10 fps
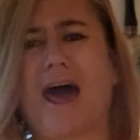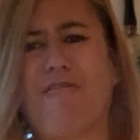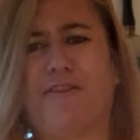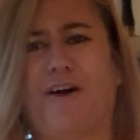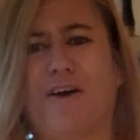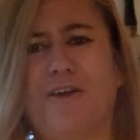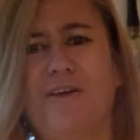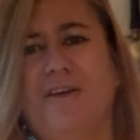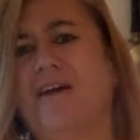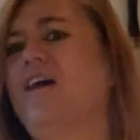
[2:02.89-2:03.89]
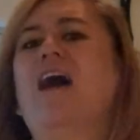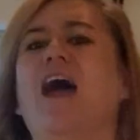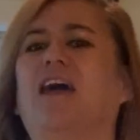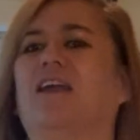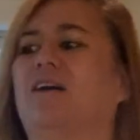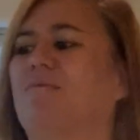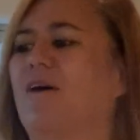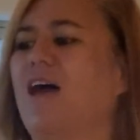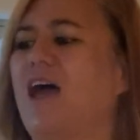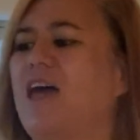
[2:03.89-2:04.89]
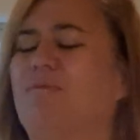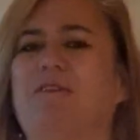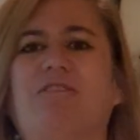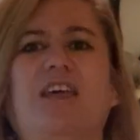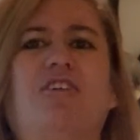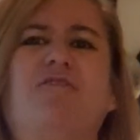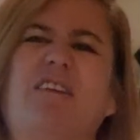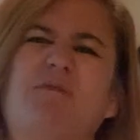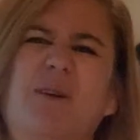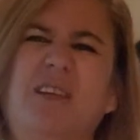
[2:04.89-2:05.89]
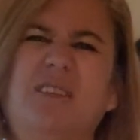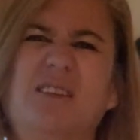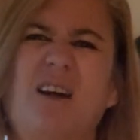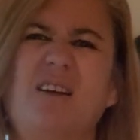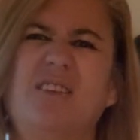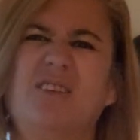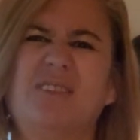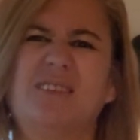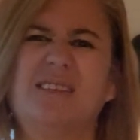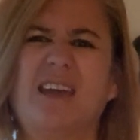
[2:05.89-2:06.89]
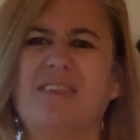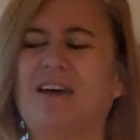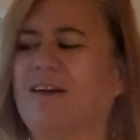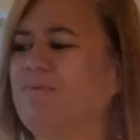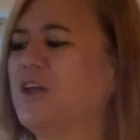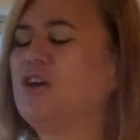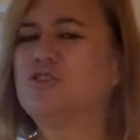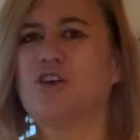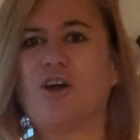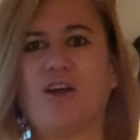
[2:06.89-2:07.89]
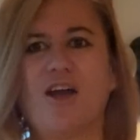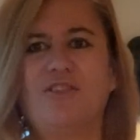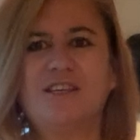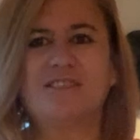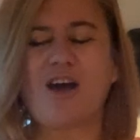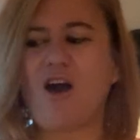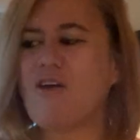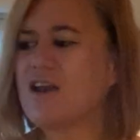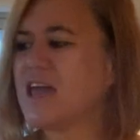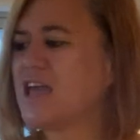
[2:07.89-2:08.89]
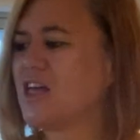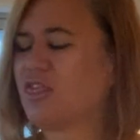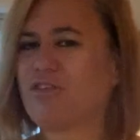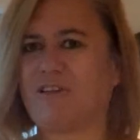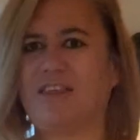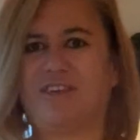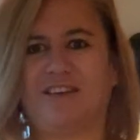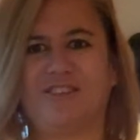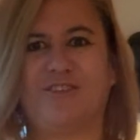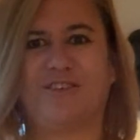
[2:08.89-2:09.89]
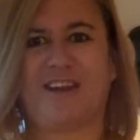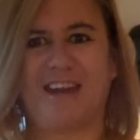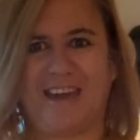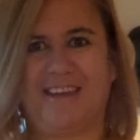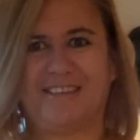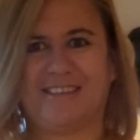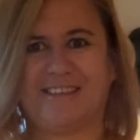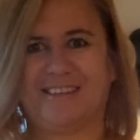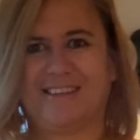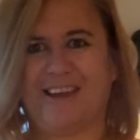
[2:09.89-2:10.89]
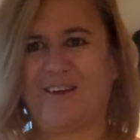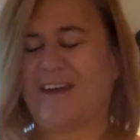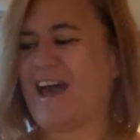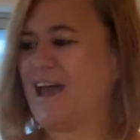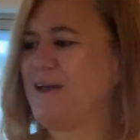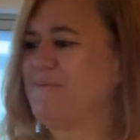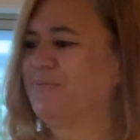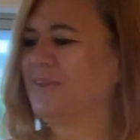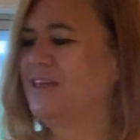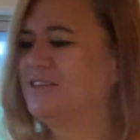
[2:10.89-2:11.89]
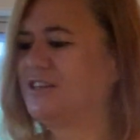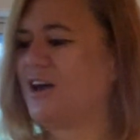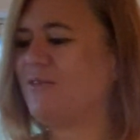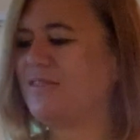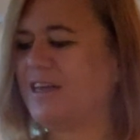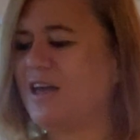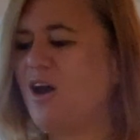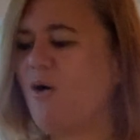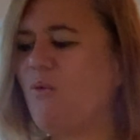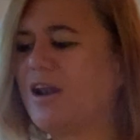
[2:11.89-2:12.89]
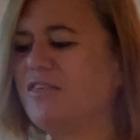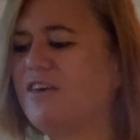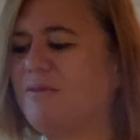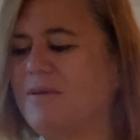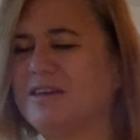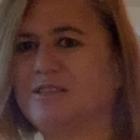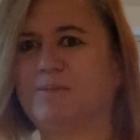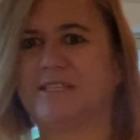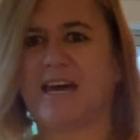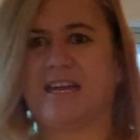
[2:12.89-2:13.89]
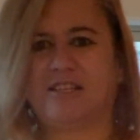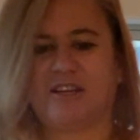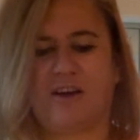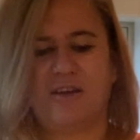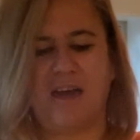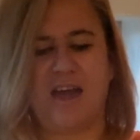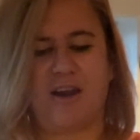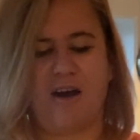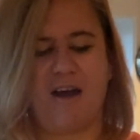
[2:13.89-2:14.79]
love though. And it'll be really good for everybody to kind of do this together. So there's only 3 things you're going to need, okay, to go in there. One of them is a potato, and